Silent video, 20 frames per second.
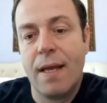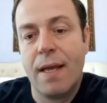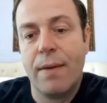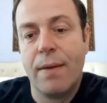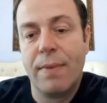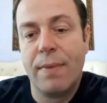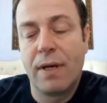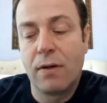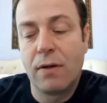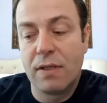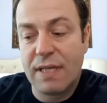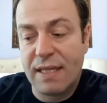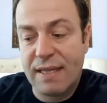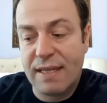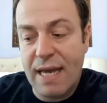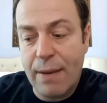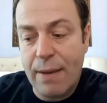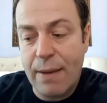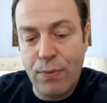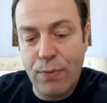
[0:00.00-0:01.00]
Because at
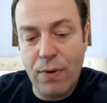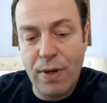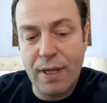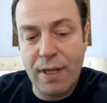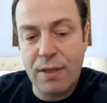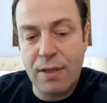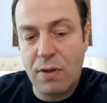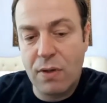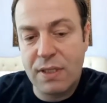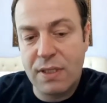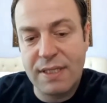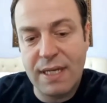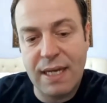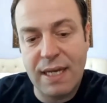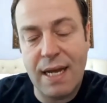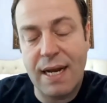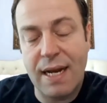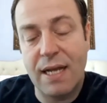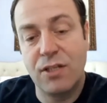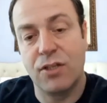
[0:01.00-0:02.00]
that point, USA
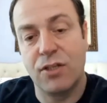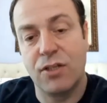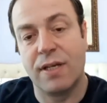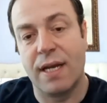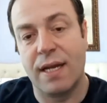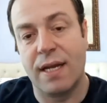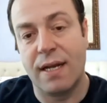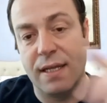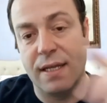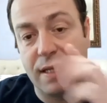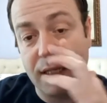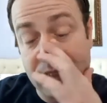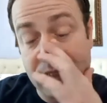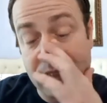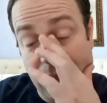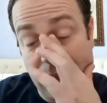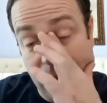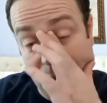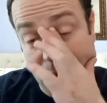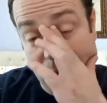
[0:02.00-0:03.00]
got educated and they
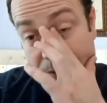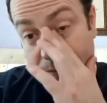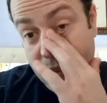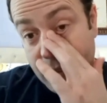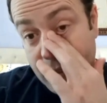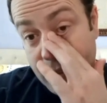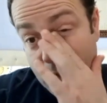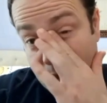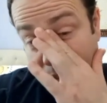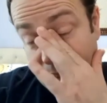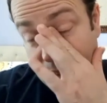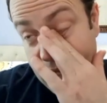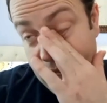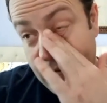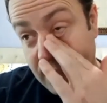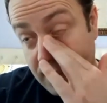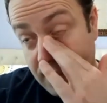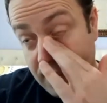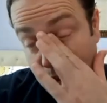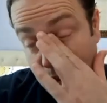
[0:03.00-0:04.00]
said, look, we are
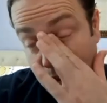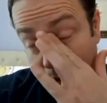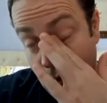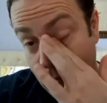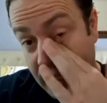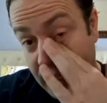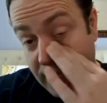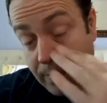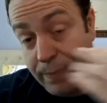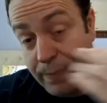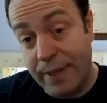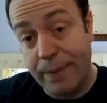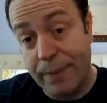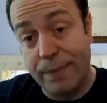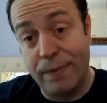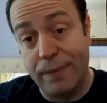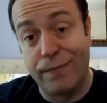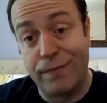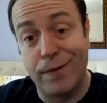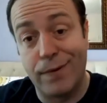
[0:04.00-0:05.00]
getting so many
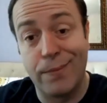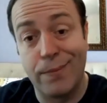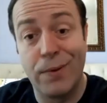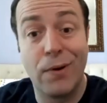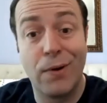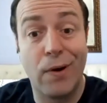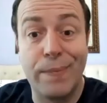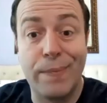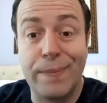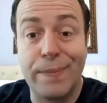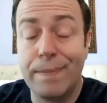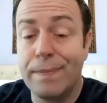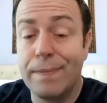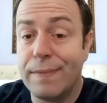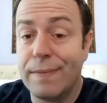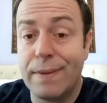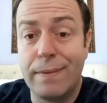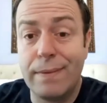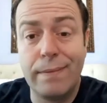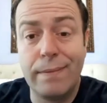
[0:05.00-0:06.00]
people from Europe.
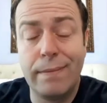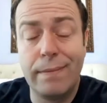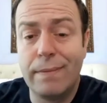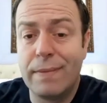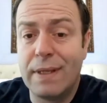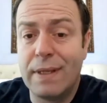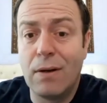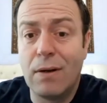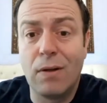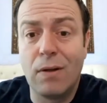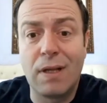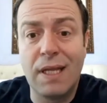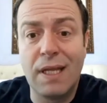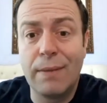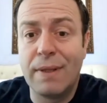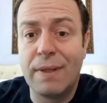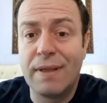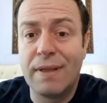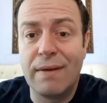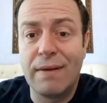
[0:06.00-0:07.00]
They all
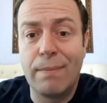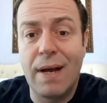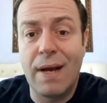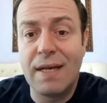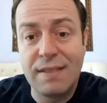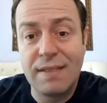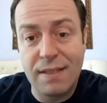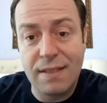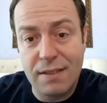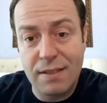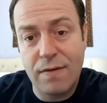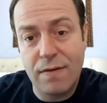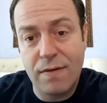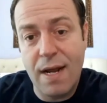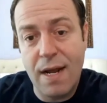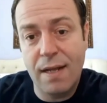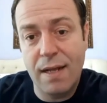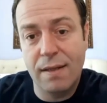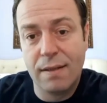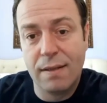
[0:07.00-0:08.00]
claiming they're Bosnians,
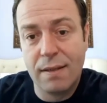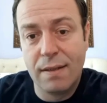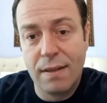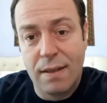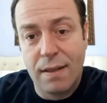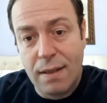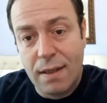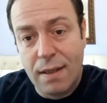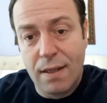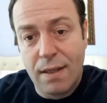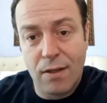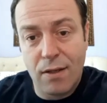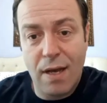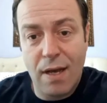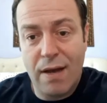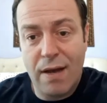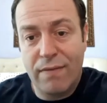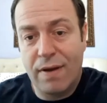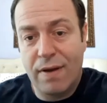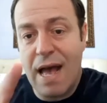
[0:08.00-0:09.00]
right? You
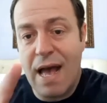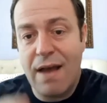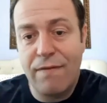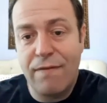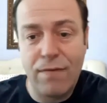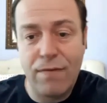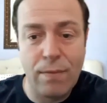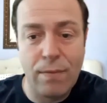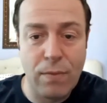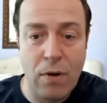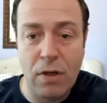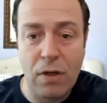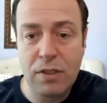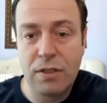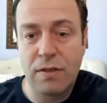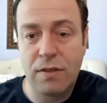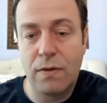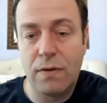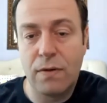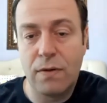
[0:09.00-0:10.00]
have a guy from
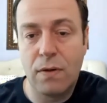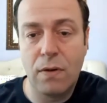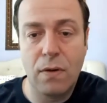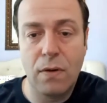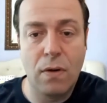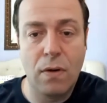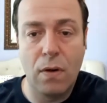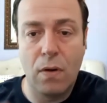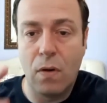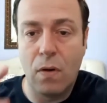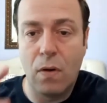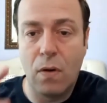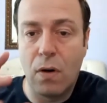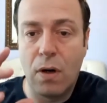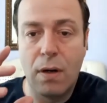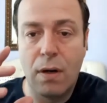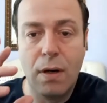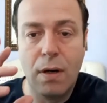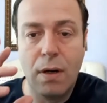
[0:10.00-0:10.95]
Kosovo or